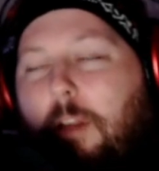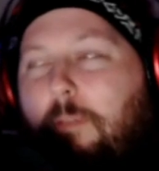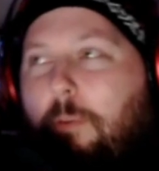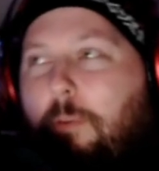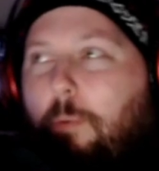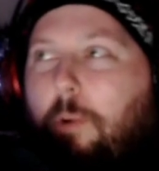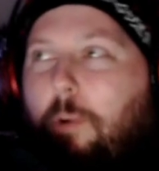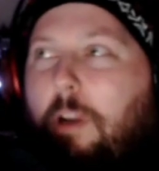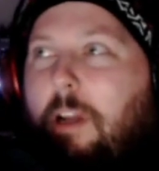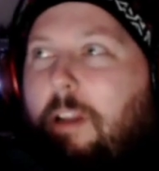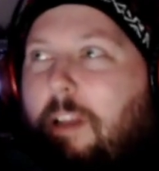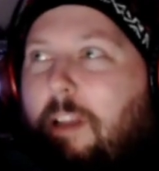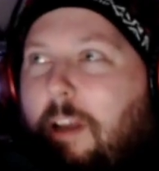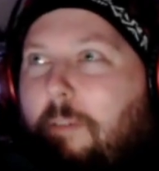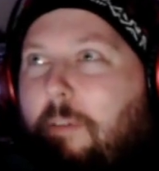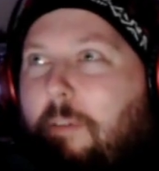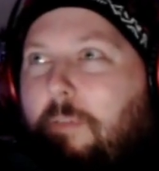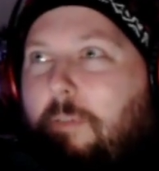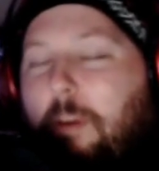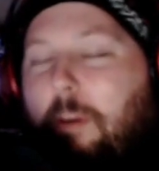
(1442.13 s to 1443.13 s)
you want to
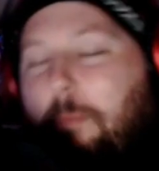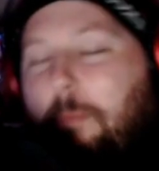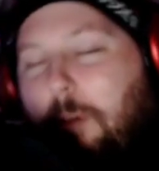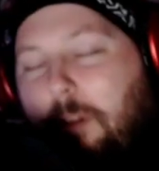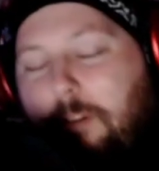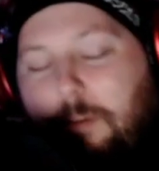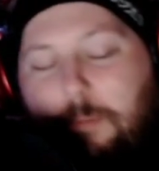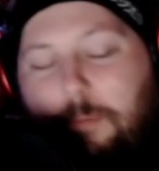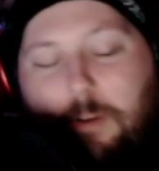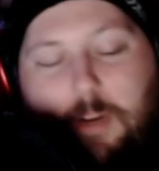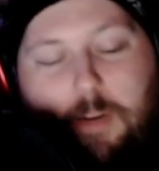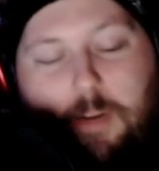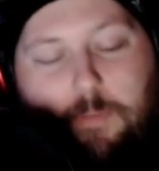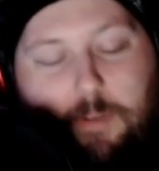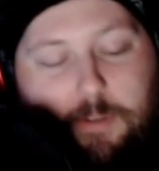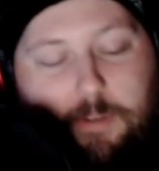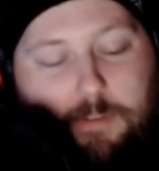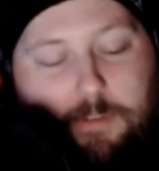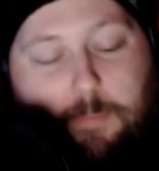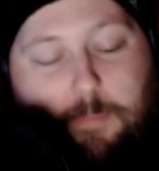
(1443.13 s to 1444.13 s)
have the female
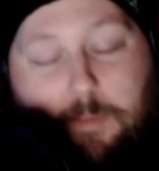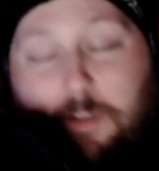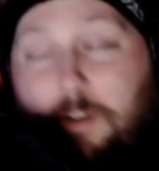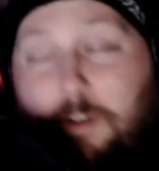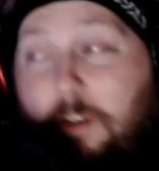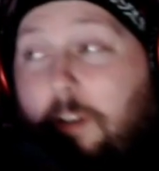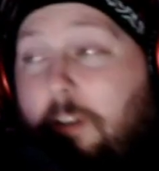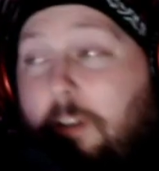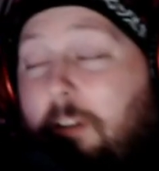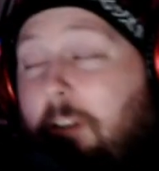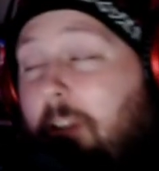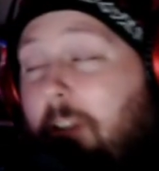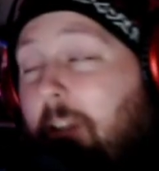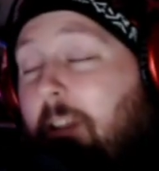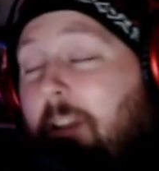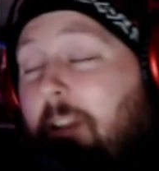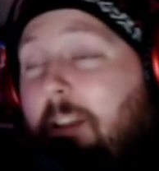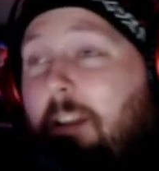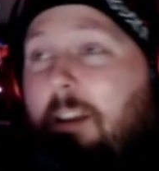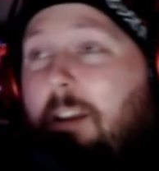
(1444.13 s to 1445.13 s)
demographic or something, I don't know.
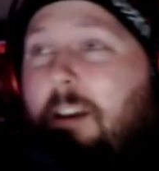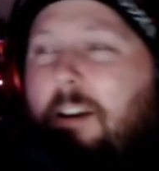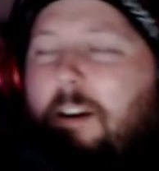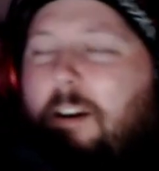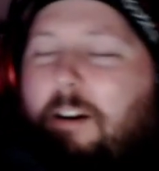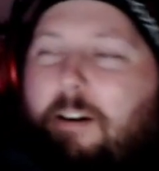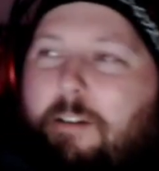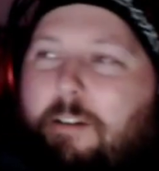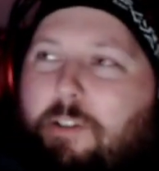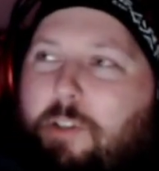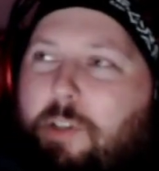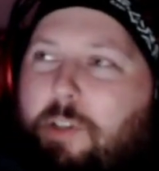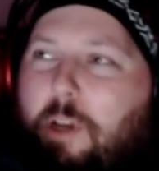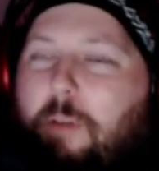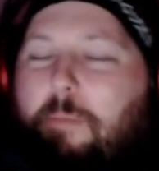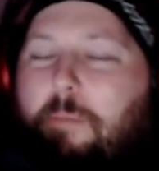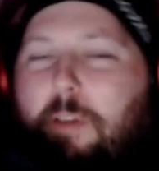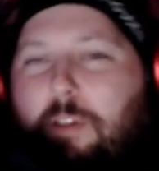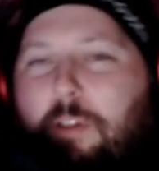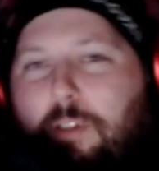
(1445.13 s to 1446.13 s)
I just
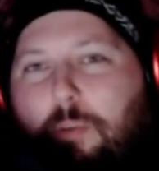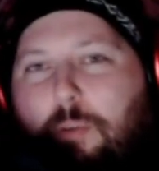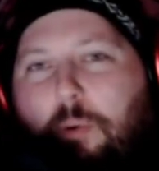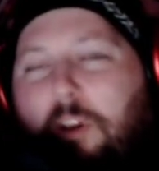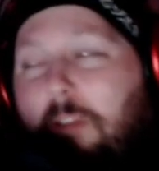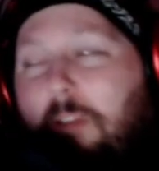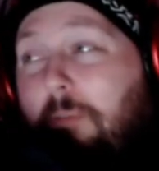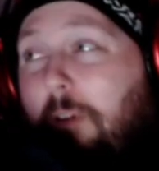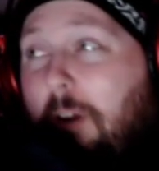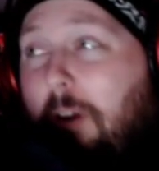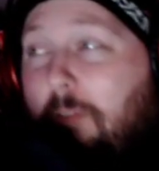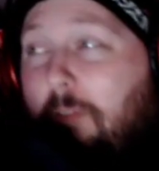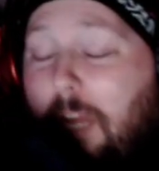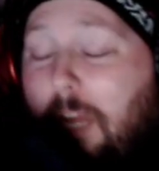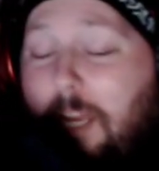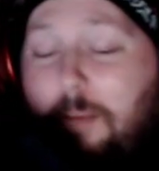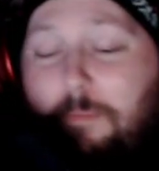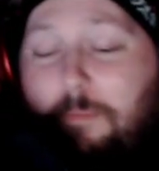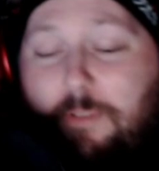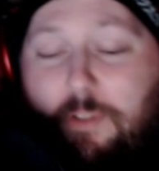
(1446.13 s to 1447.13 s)
hope these 25
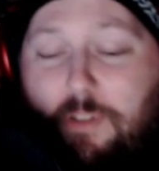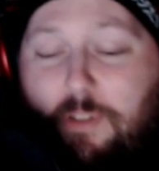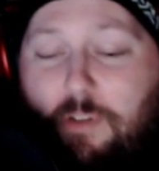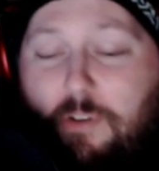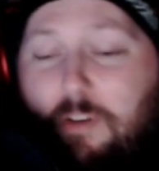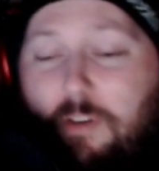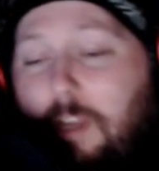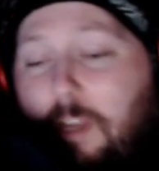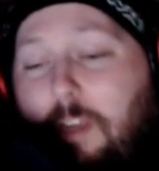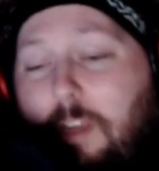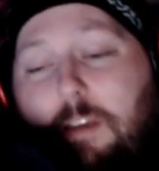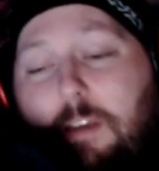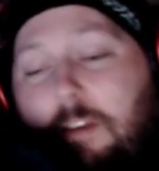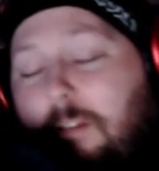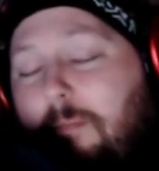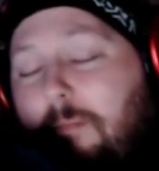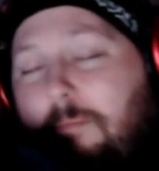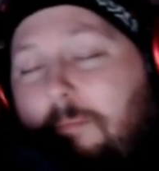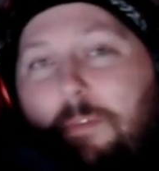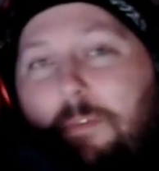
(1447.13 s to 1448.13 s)
games are unique
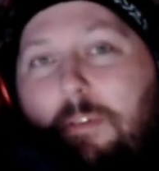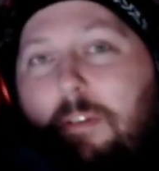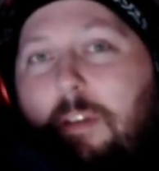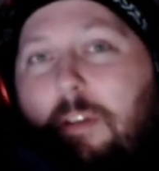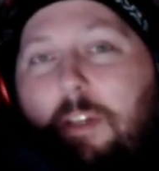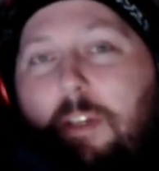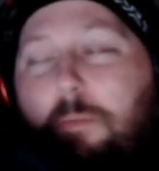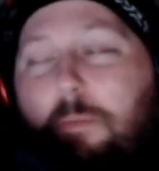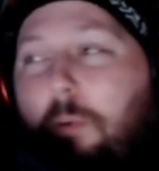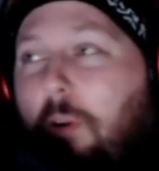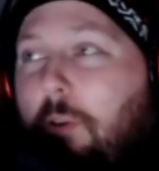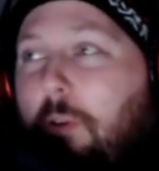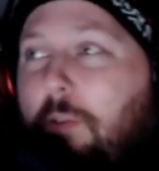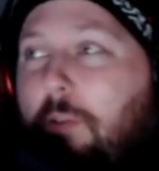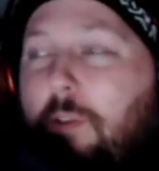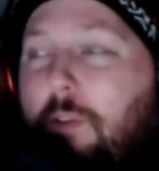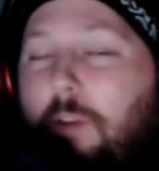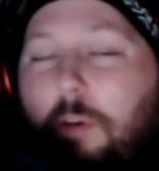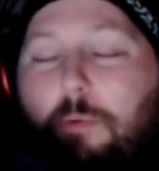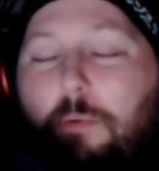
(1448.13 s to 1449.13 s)

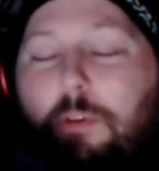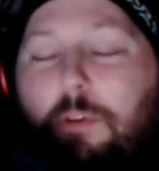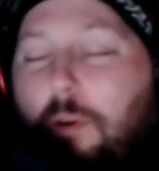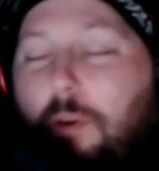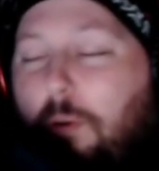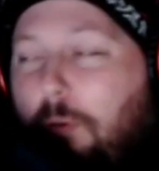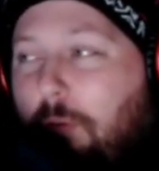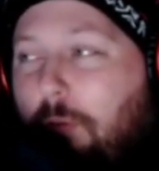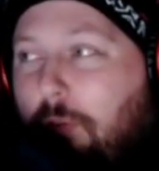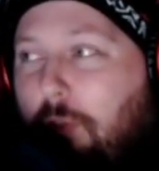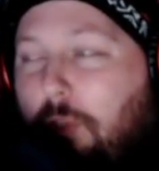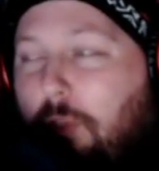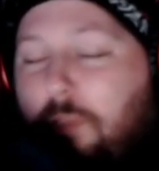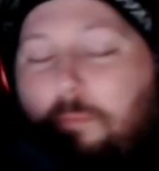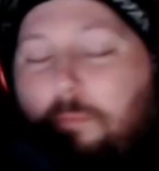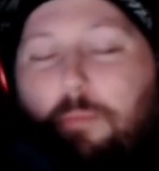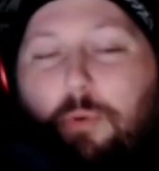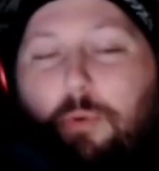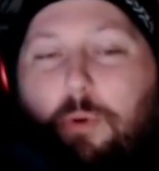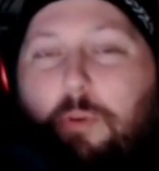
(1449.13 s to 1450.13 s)
experiences. Like Returnal
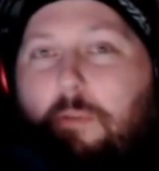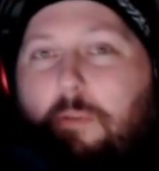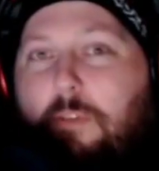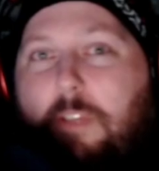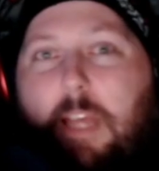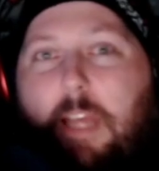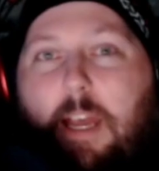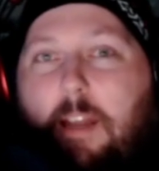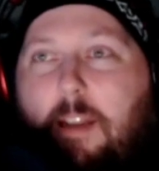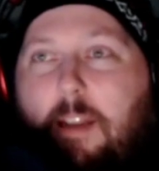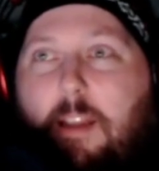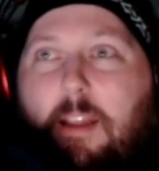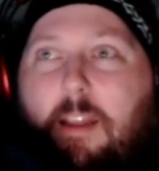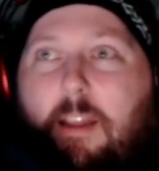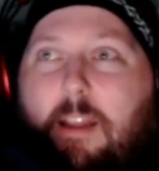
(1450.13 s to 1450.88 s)
just proves that